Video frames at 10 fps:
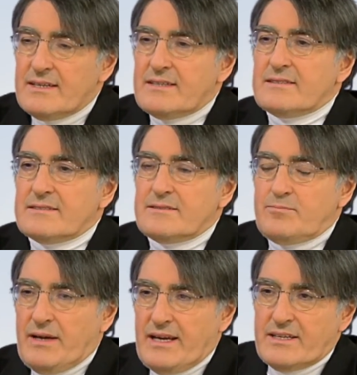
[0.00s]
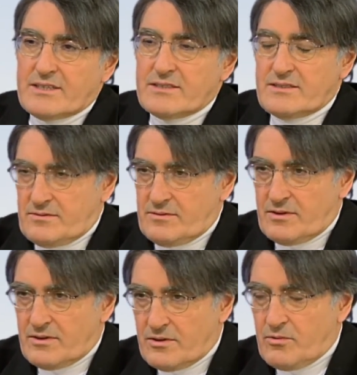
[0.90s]
uh, the patients
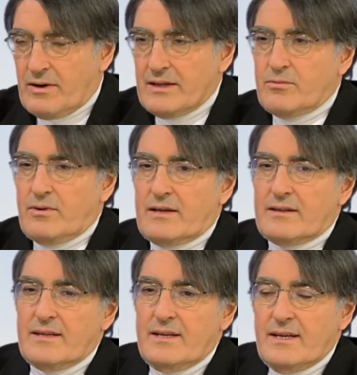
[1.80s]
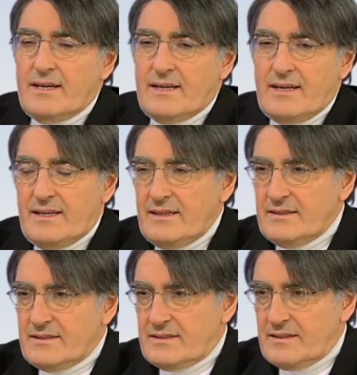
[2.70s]
uh, quite well.
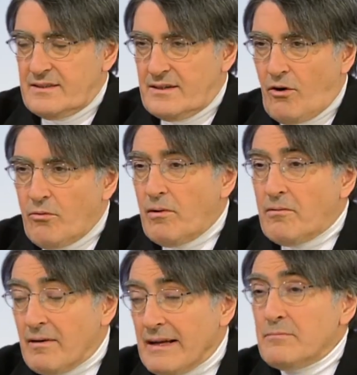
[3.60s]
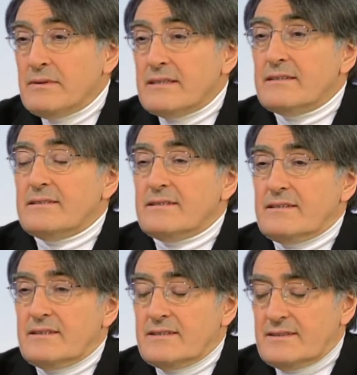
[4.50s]
In the overwhelming
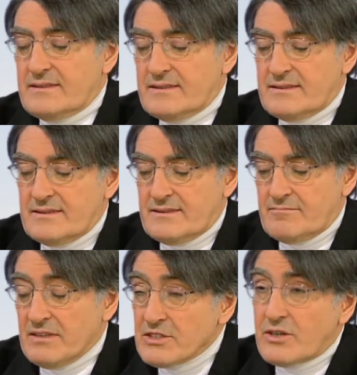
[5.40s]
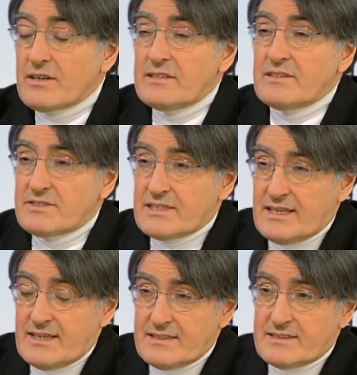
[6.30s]
uh, majority of the
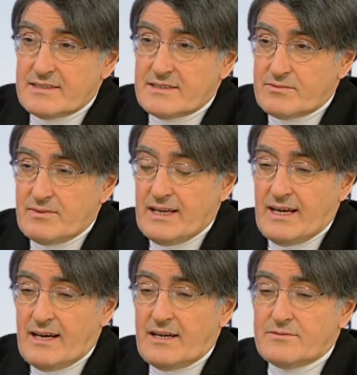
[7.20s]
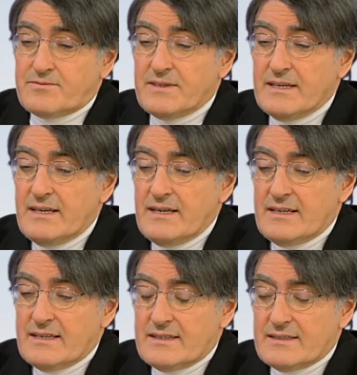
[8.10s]
cases, we have
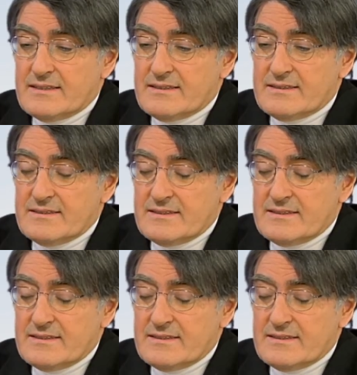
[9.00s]
uh,